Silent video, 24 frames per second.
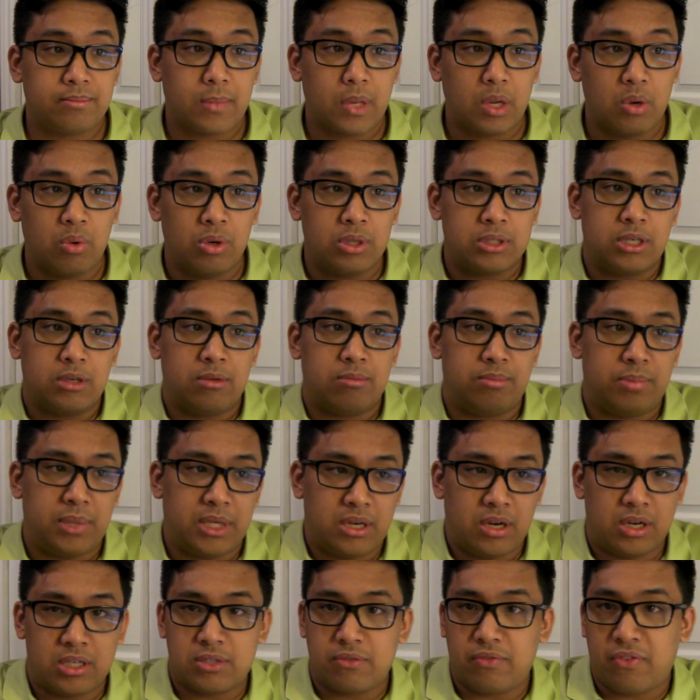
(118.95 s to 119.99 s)
Was it
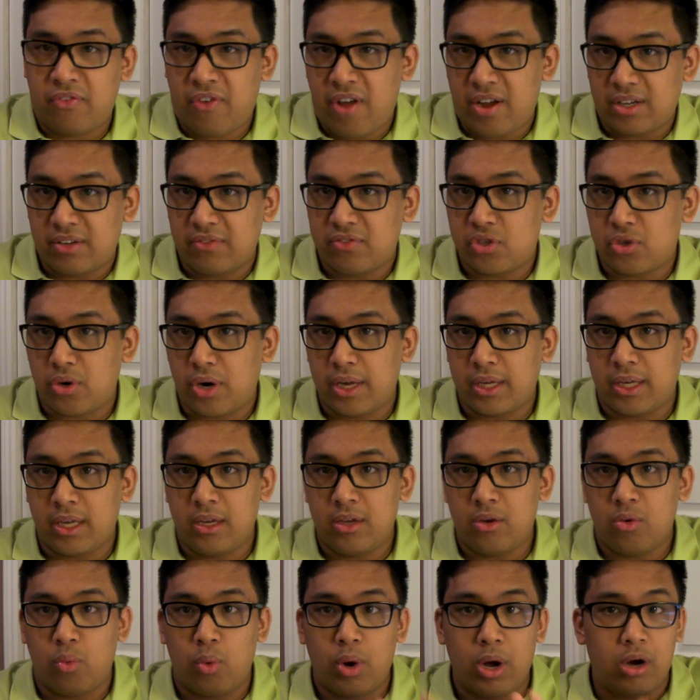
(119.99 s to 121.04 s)
because of effective
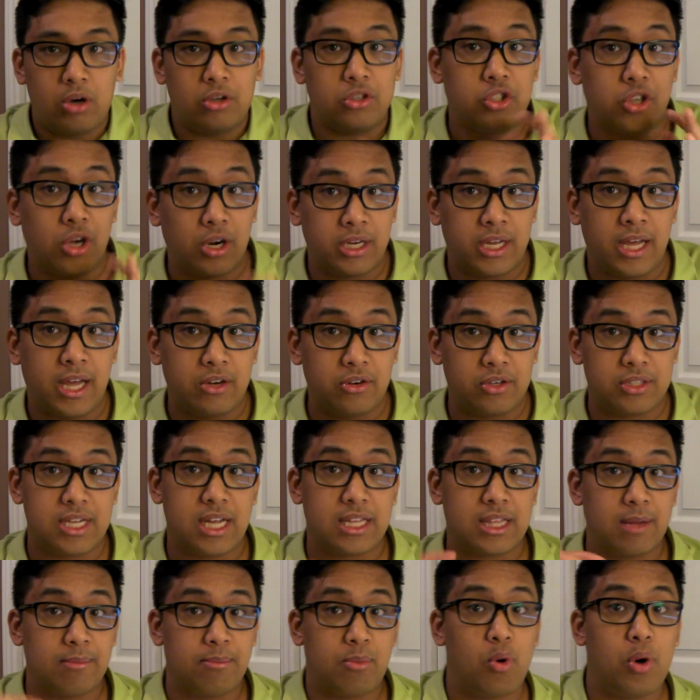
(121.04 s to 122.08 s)
striking? Well, Johnny Hendricks at
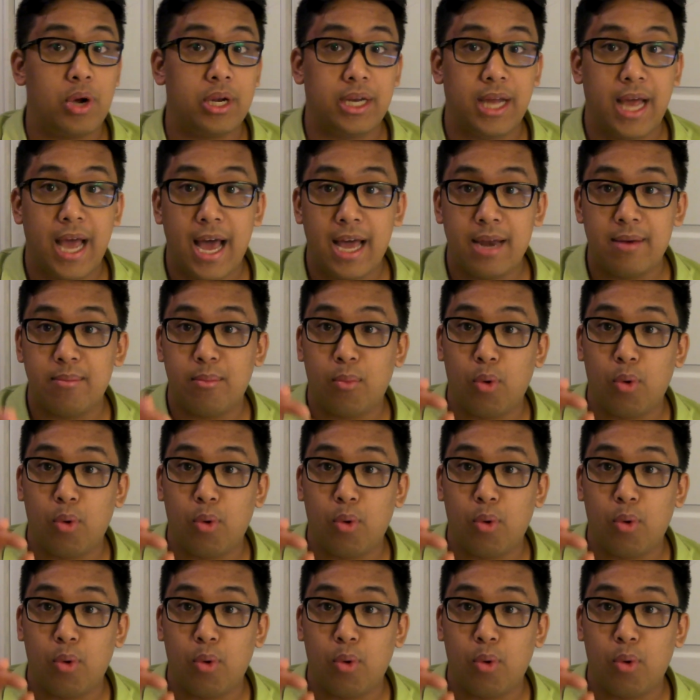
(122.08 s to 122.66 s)
that point had